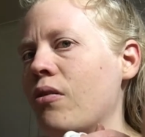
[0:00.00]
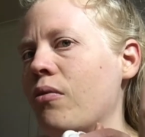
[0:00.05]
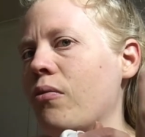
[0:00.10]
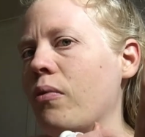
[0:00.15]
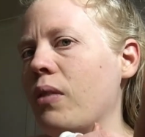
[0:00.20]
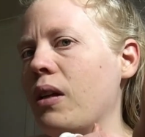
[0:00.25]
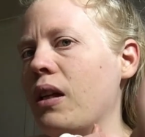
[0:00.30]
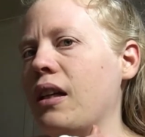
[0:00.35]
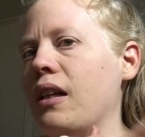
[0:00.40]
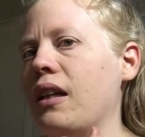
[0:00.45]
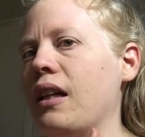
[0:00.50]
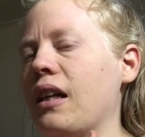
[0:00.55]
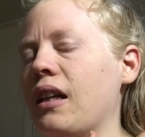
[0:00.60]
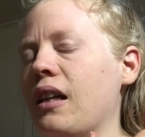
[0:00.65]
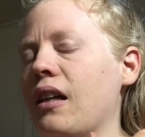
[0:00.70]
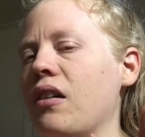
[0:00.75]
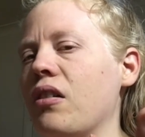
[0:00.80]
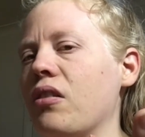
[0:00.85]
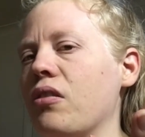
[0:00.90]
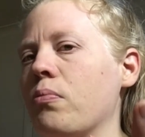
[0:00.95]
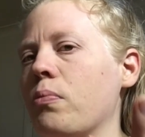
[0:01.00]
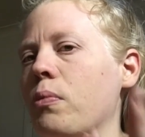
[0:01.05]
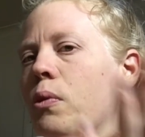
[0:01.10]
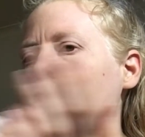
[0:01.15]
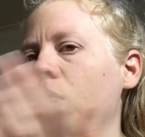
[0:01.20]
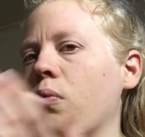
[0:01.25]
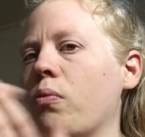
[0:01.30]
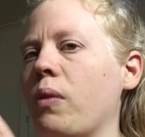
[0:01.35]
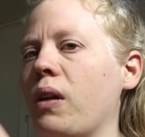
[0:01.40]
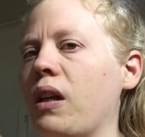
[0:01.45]
when I need help
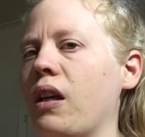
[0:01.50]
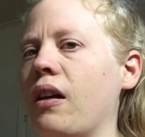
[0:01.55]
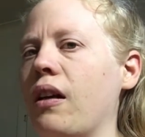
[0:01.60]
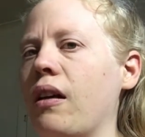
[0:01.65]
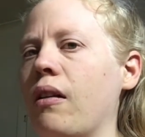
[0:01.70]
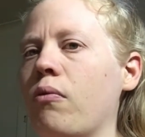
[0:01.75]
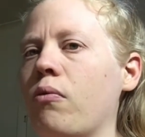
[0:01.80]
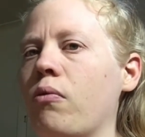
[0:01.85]
or when I